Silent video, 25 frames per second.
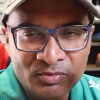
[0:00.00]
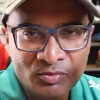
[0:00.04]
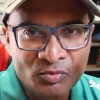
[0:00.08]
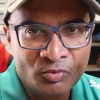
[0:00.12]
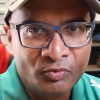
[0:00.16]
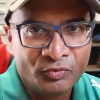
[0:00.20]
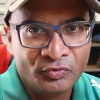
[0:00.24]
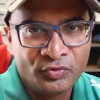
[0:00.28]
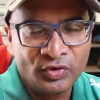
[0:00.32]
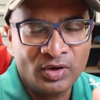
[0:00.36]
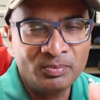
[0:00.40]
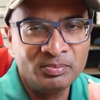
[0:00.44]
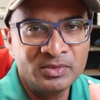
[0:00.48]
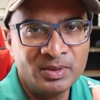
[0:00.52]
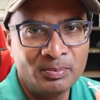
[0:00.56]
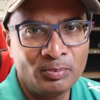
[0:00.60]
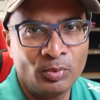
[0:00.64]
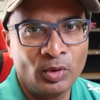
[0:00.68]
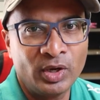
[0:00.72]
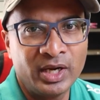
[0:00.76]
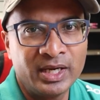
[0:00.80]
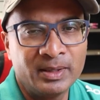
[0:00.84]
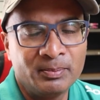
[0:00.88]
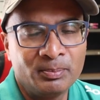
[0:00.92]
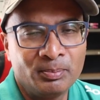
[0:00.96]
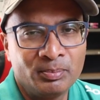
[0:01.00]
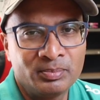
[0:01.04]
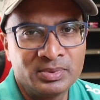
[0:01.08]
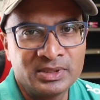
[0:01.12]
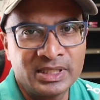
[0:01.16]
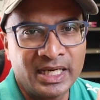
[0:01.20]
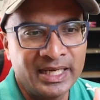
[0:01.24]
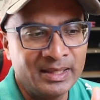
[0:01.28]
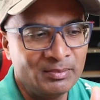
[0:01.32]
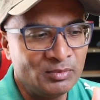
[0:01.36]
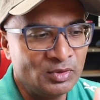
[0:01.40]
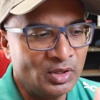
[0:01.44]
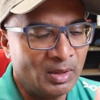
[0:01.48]
From the
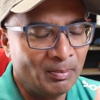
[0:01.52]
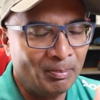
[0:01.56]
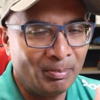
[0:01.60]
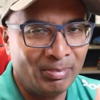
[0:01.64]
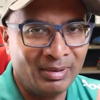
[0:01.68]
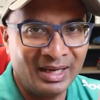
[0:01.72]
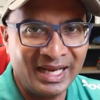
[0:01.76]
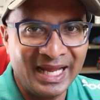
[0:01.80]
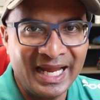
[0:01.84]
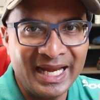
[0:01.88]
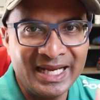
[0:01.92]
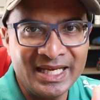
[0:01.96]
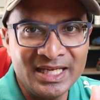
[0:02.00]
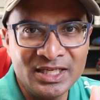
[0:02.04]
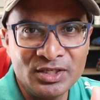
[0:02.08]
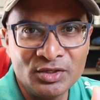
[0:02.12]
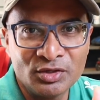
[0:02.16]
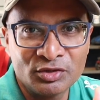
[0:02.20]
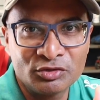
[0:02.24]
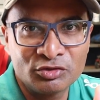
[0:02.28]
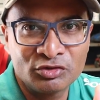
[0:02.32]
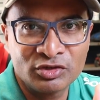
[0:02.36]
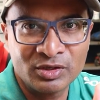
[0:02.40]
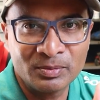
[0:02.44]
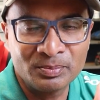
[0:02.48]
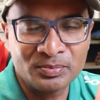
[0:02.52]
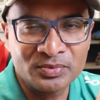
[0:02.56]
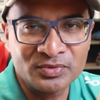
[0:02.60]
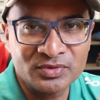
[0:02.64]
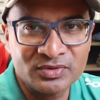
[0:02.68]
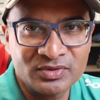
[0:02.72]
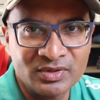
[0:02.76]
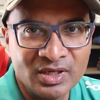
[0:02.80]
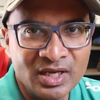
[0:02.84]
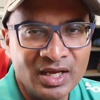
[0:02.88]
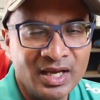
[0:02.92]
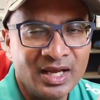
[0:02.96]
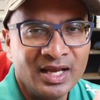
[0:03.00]
time you're planning your
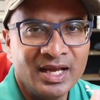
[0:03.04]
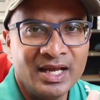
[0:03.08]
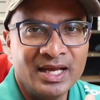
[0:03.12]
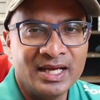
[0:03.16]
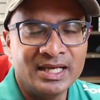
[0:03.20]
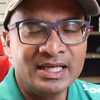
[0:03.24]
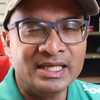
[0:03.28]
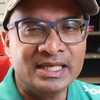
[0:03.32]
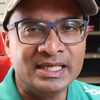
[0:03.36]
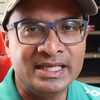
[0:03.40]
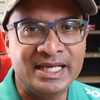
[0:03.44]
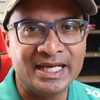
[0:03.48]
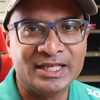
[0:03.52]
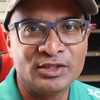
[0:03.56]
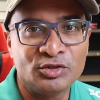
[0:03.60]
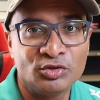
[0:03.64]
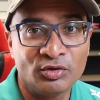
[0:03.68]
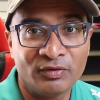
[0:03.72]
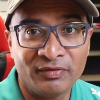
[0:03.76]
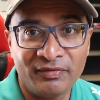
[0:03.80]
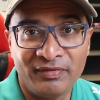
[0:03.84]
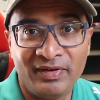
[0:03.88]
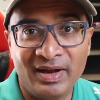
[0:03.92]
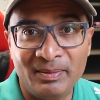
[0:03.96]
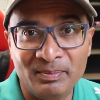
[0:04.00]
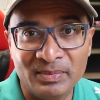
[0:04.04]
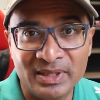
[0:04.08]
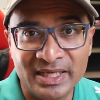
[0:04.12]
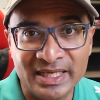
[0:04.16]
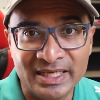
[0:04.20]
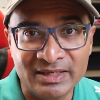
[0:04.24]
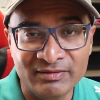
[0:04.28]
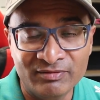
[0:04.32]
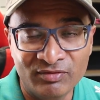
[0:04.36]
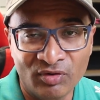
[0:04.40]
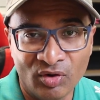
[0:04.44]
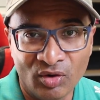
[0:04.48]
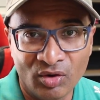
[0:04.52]
trips, get your family
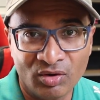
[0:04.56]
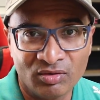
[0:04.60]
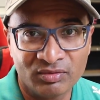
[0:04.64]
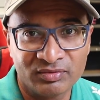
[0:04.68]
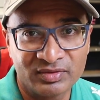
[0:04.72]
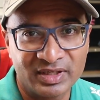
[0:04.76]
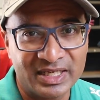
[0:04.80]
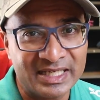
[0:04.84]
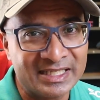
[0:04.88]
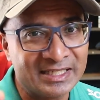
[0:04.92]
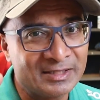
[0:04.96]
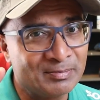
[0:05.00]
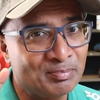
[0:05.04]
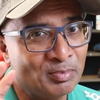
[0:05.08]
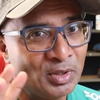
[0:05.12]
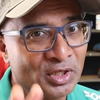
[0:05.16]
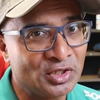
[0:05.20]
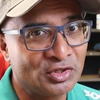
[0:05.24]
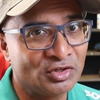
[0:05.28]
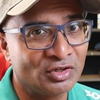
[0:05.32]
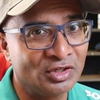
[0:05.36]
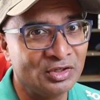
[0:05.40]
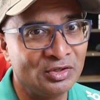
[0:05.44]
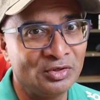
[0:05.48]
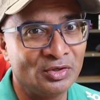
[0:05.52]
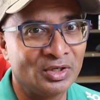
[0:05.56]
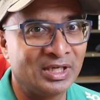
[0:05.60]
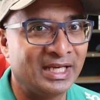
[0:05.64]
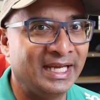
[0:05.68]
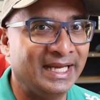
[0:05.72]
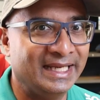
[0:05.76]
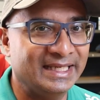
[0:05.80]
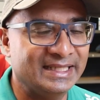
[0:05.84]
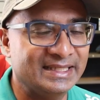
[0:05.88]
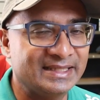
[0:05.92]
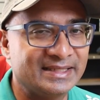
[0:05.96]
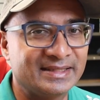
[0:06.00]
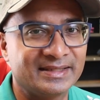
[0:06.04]
involved, especially your
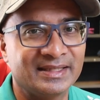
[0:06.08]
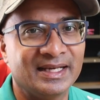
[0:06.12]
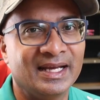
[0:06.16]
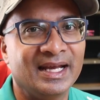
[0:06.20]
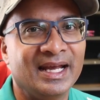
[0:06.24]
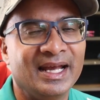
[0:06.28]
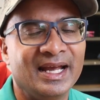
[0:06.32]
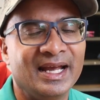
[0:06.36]
kids.